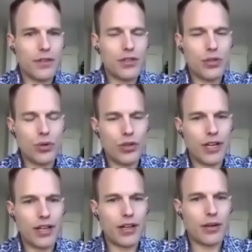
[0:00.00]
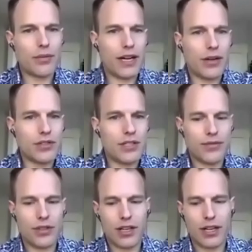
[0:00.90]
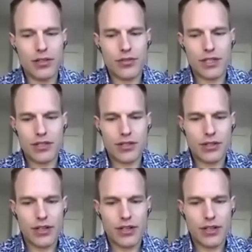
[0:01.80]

touring around different countries.